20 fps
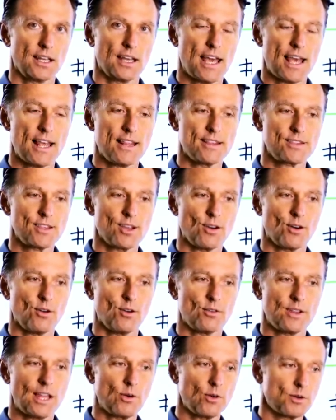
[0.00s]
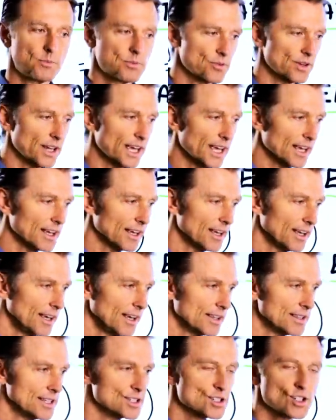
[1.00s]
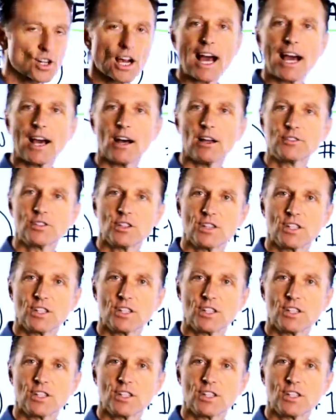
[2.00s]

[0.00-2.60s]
And so they would bring the child to